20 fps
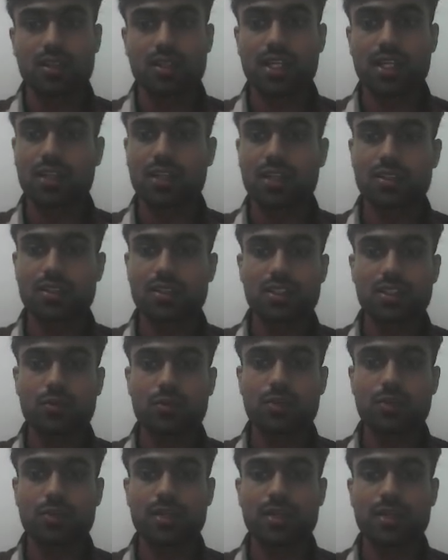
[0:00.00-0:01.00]
Continuous
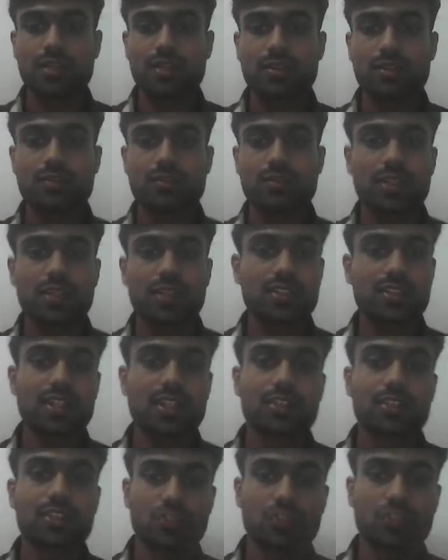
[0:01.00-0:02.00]
deployment is
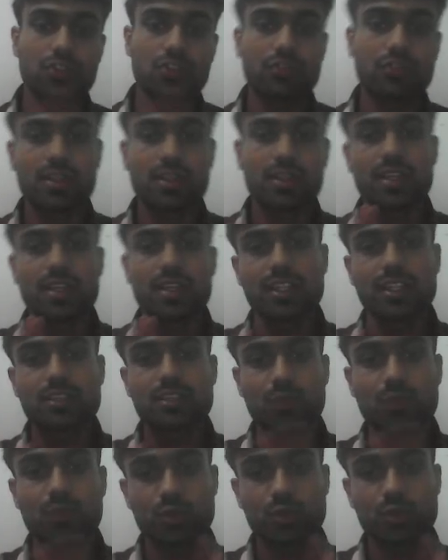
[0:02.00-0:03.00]
basically a software
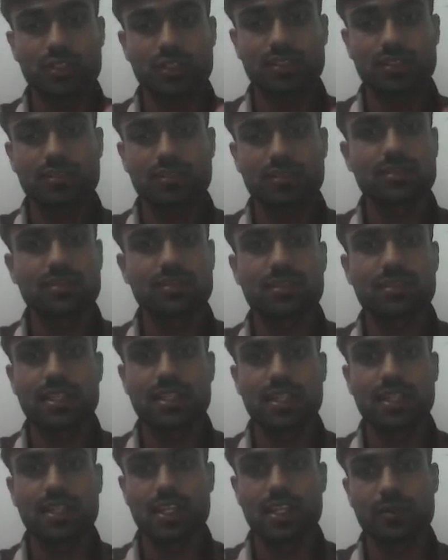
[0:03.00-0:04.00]
release process
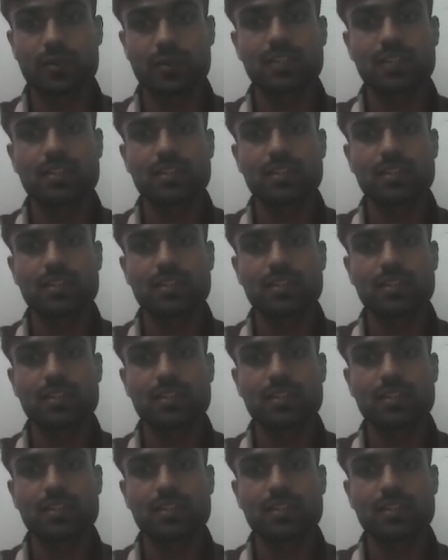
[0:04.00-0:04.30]
that enables